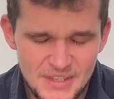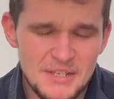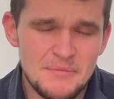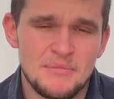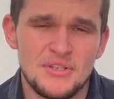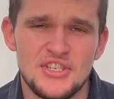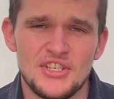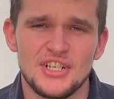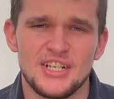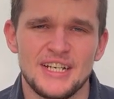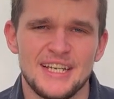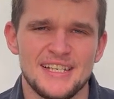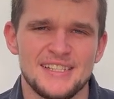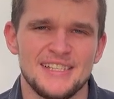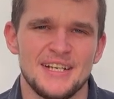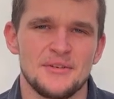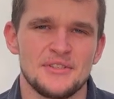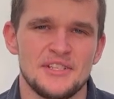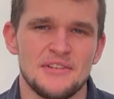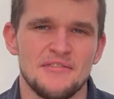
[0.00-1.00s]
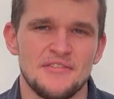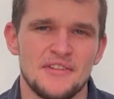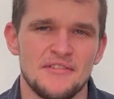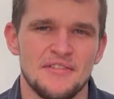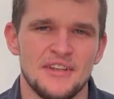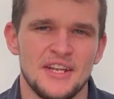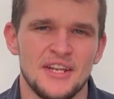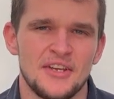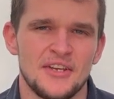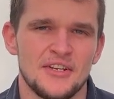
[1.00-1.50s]
But yeah, I guess that was it for the
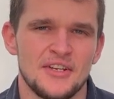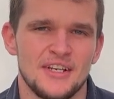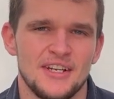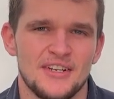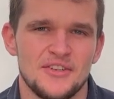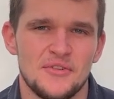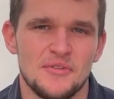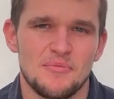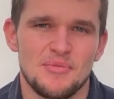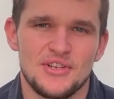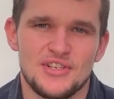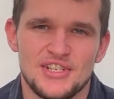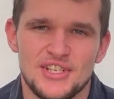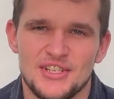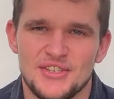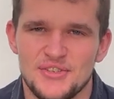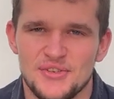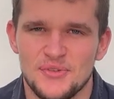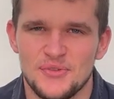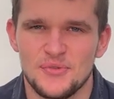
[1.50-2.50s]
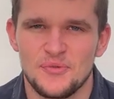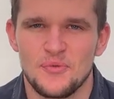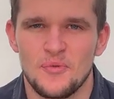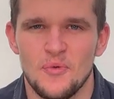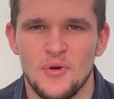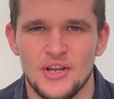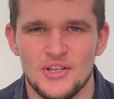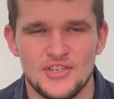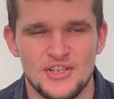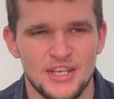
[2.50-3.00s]
video. I do appreciate you
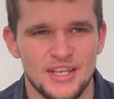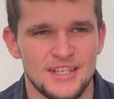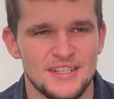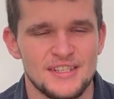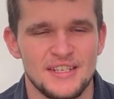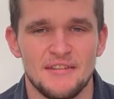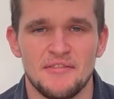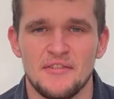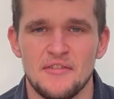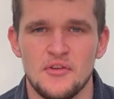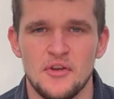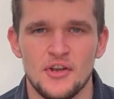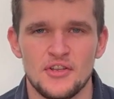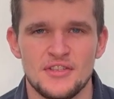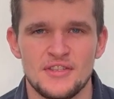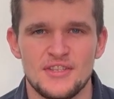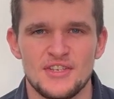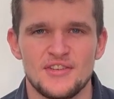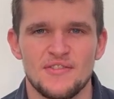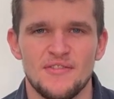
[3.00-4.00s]
watching it. If you've gotten this